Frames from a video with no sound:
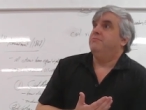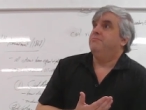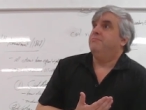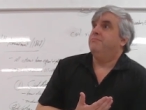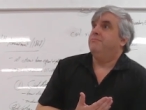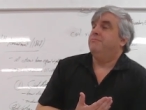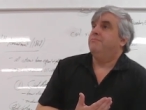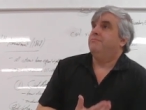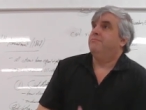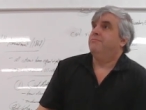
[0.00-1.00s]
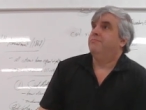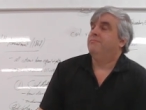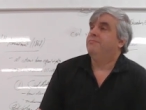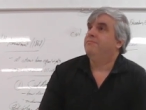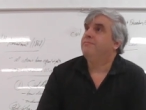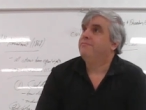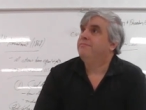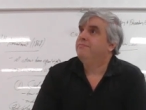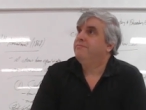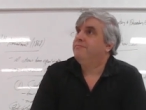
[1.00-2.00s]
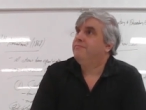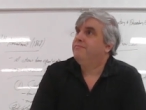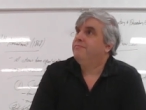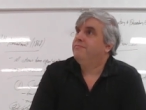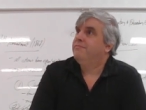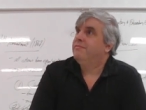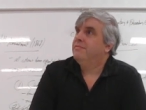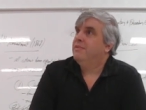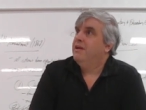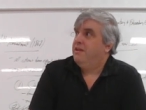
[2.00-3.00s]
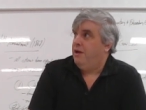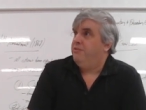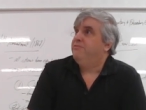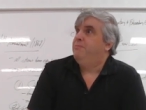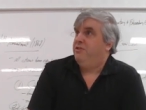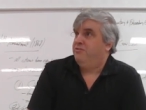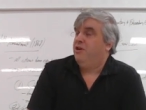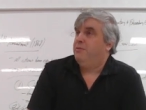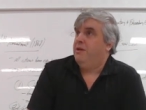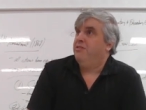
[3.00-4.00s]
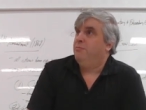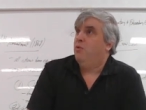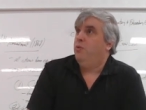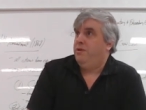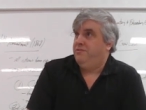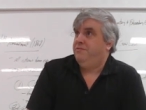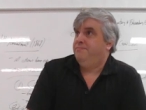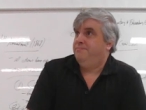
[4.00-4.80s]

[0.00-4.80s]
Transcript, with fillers: Either that meant to make them quit. Yeah, it meant to try to make them quit